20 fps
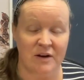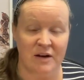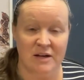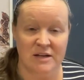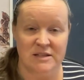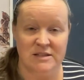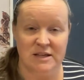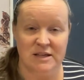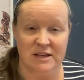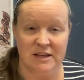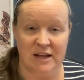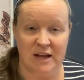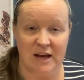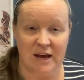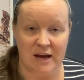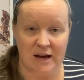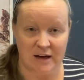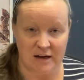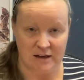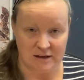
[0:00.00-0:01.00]

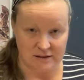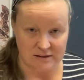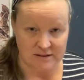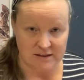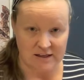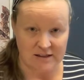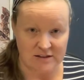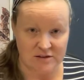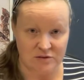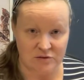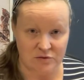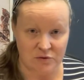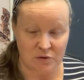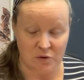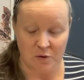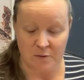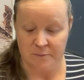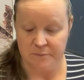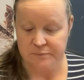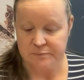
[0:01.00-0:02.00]
Sunday 10 till 4.